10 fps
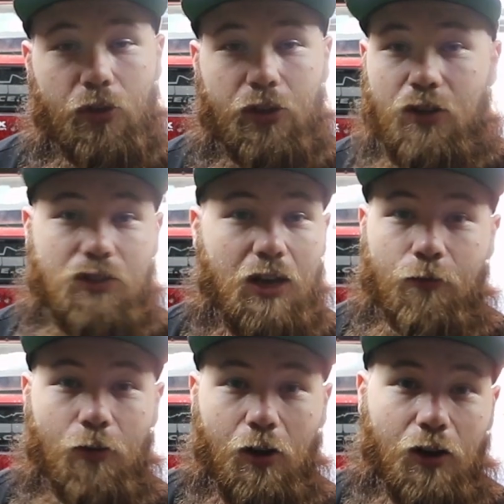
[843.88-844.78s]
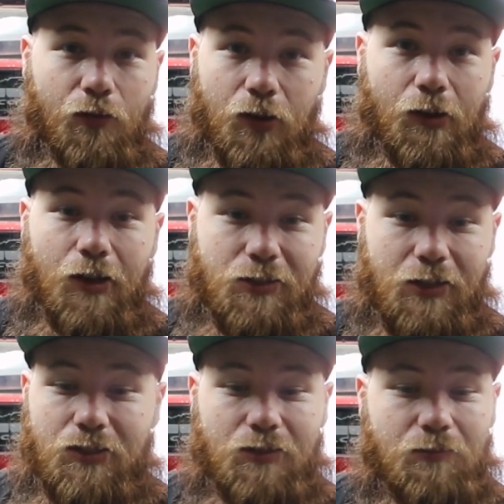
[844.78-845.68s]
million is not far off for you guys, and
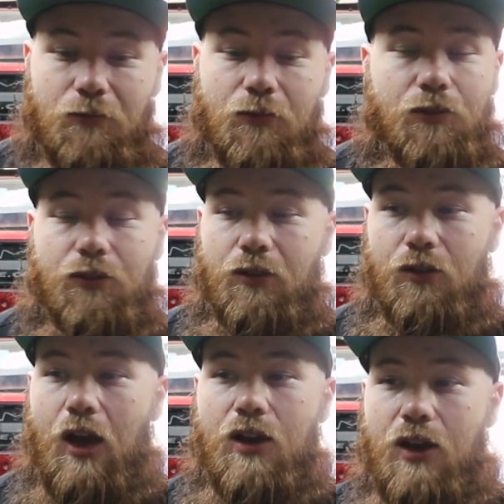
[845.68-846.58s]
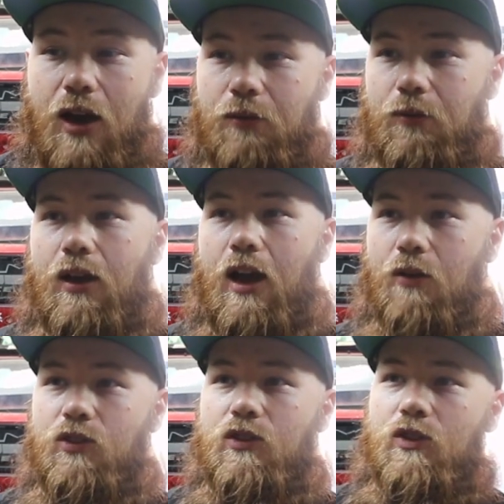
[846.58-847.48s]
that's I
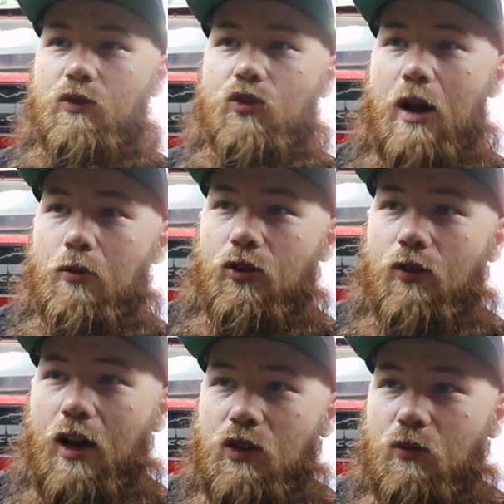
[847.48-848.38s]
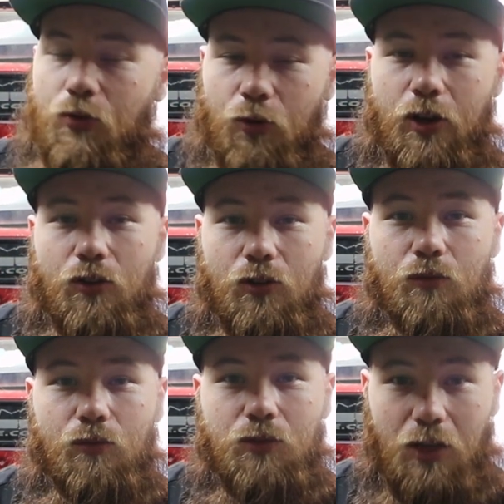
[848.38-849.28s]
was a subscriber to you guys from
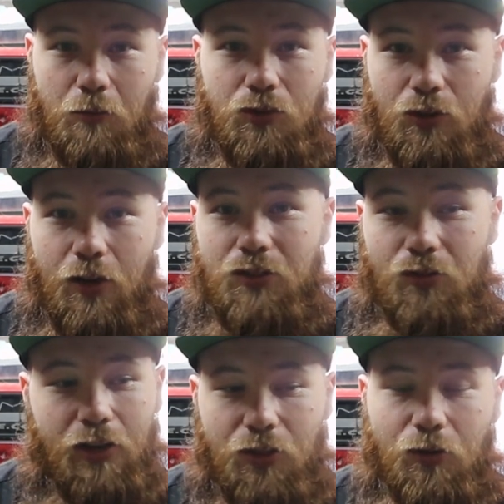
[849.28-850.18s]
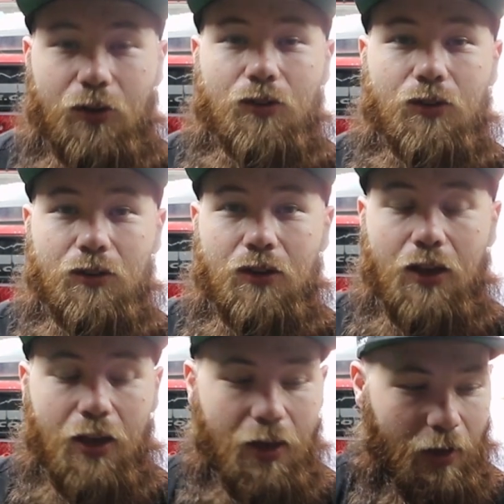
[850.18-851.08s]
300 subs. You guys only have 300,
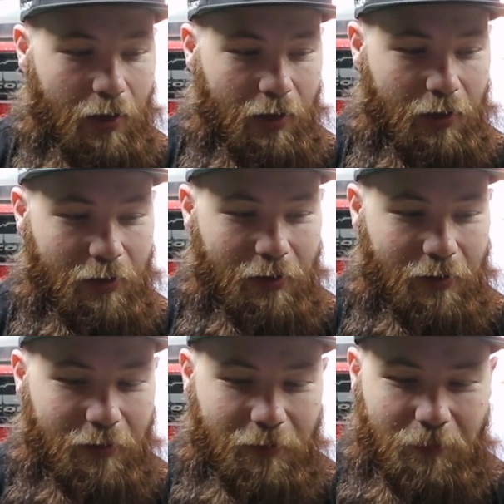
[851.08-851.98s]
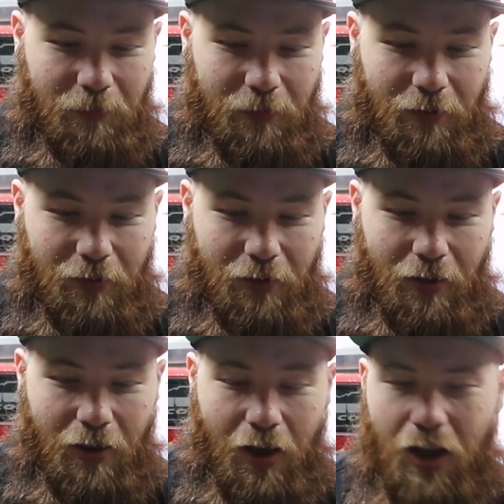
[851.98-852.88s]
and
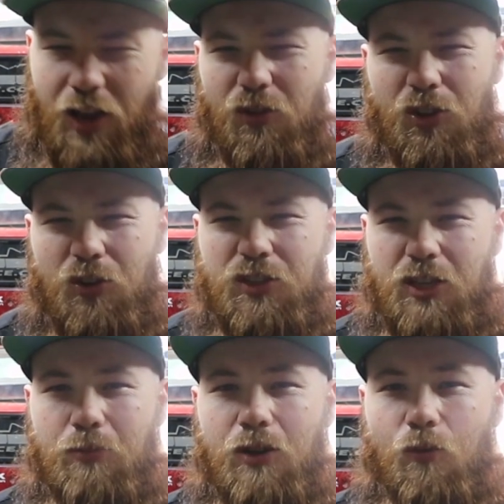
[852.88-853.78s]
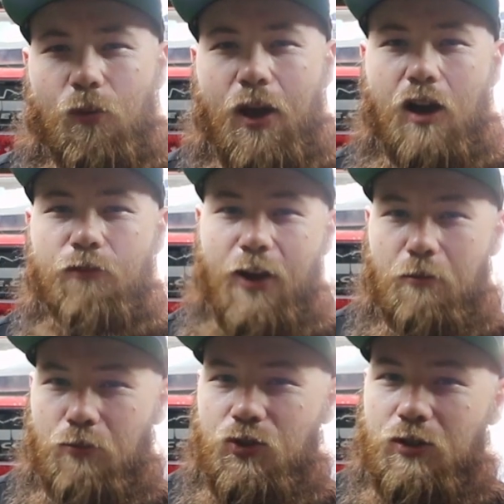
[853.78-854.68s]
I'll give you a little tidbit of how I
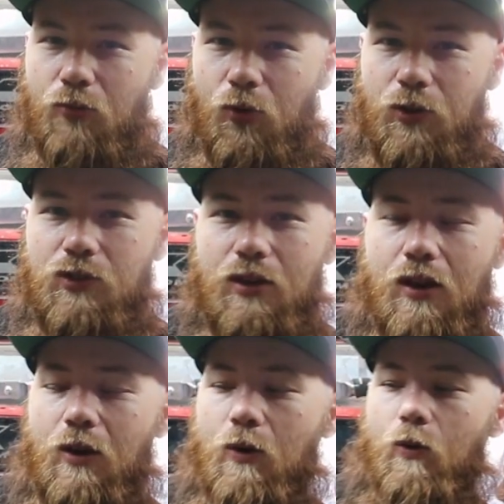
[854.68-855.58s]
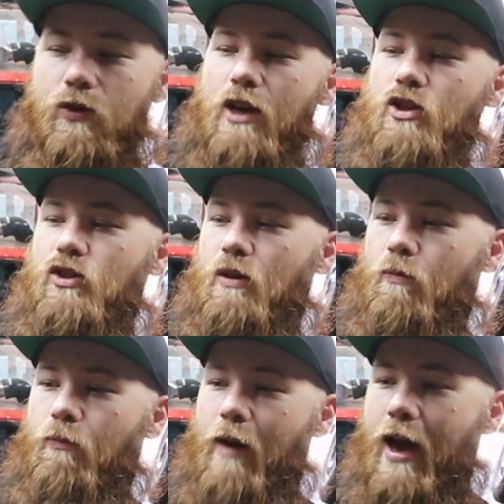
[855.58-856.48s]
found Boosted Boys. Was actually
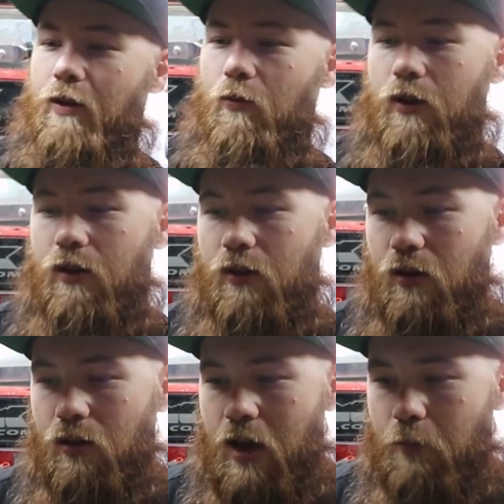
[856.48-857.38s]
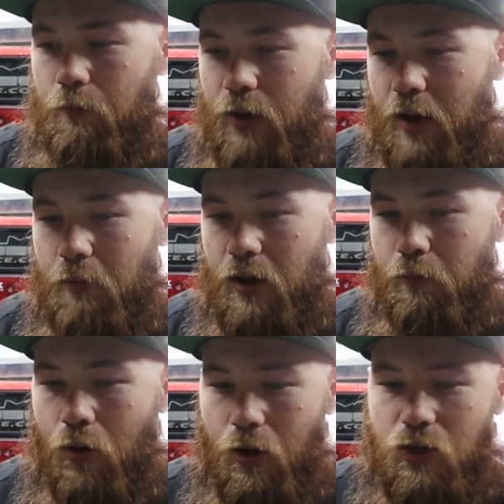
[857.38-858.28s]
back when I got my
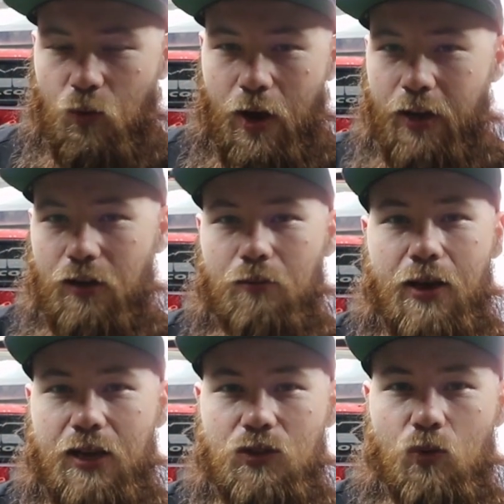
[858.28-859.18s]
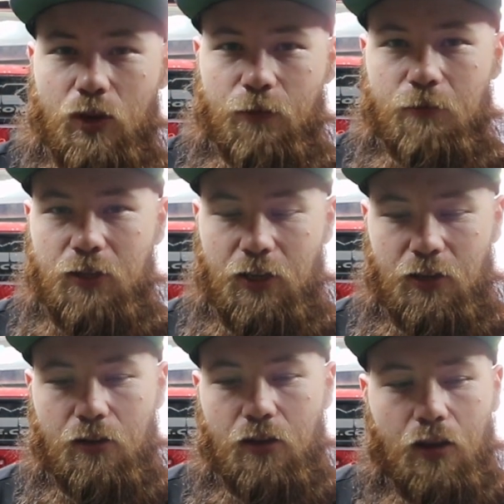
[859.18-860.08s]
parts wagon back in
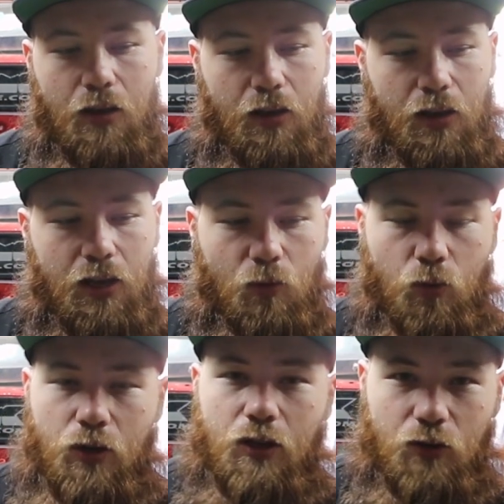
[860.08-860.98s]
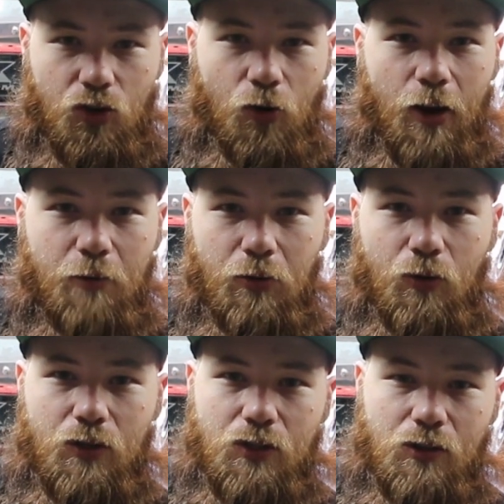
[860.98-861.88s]
2015, and it cranked, but it
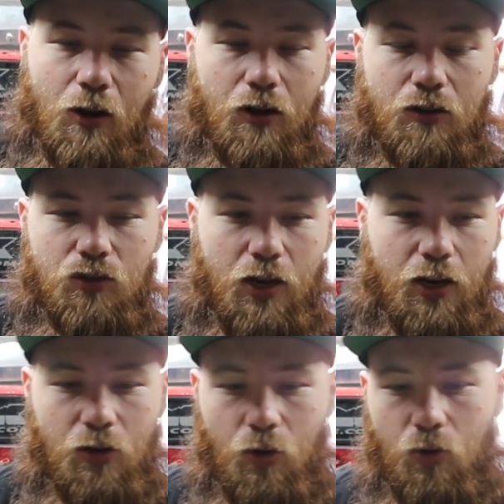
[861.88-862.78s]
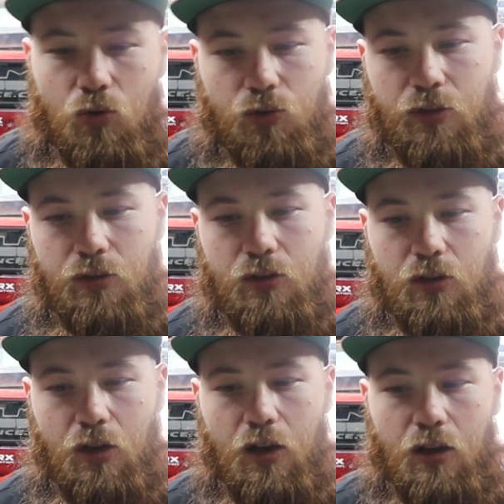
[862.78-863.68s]
wouldn't start. So I googled
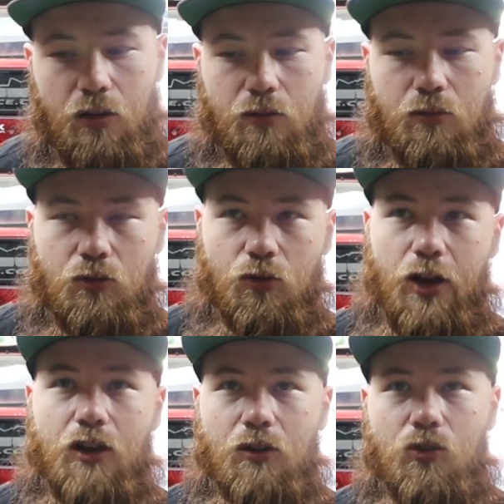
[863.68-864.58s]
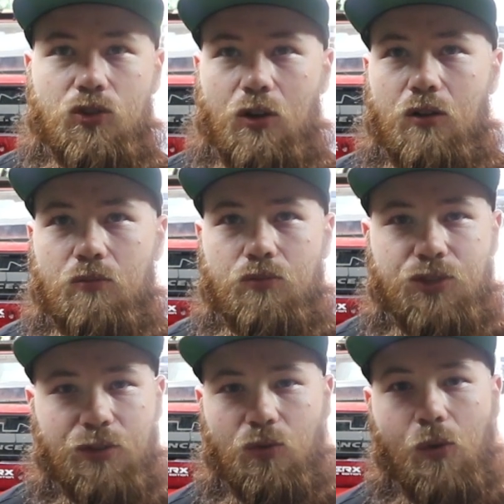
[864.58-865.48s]
crank no start
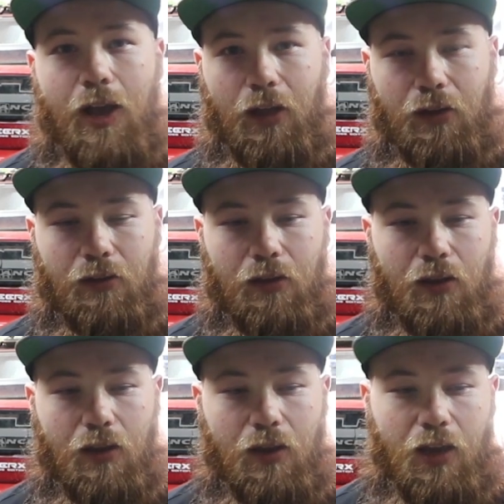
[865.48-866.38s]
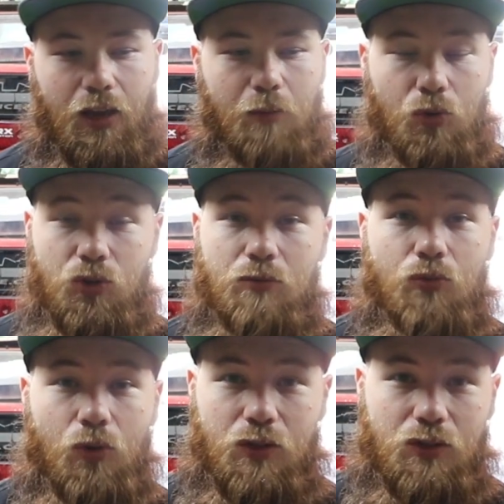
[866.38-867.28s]
Civic wagon and Boosted
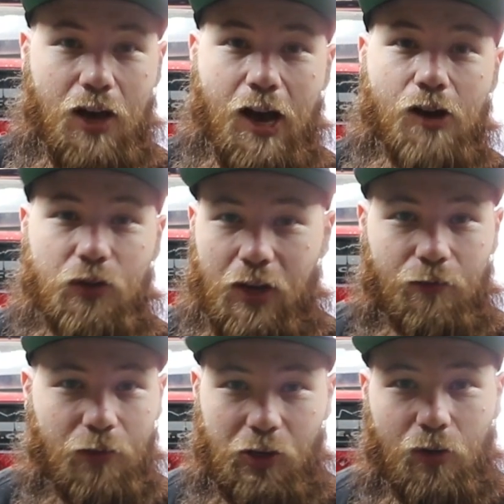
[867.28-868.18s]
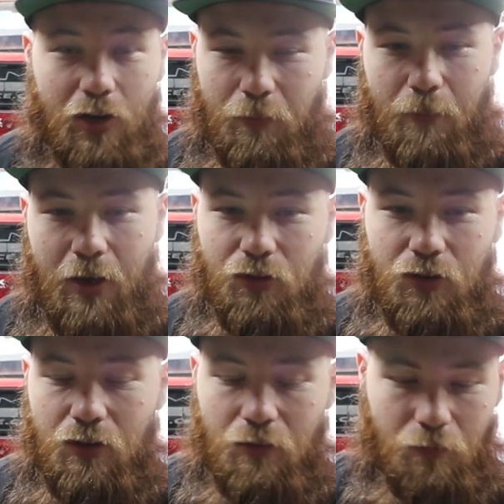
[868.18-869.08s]
Boys. Kyle, you had a video up about
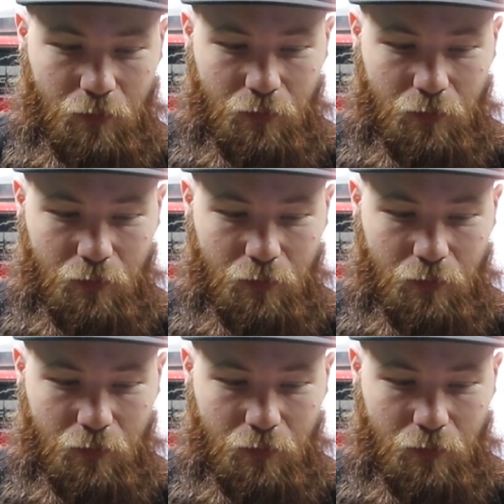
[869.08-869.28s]
the